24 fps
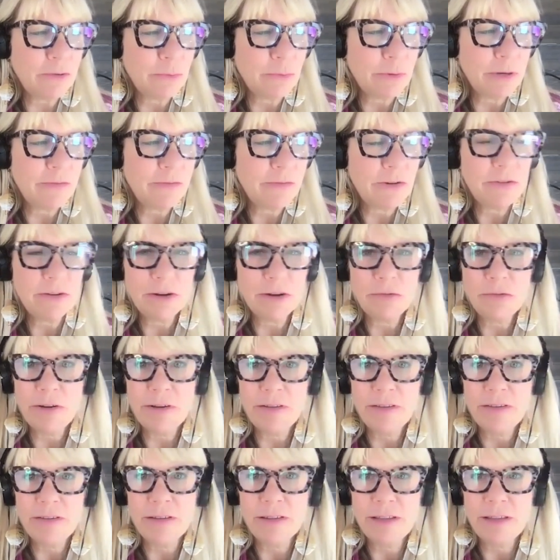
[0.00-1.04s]
or what have you done
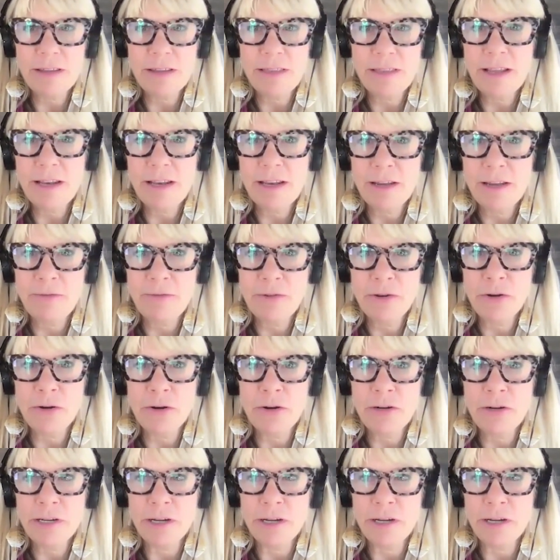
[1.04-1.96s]
recently that if your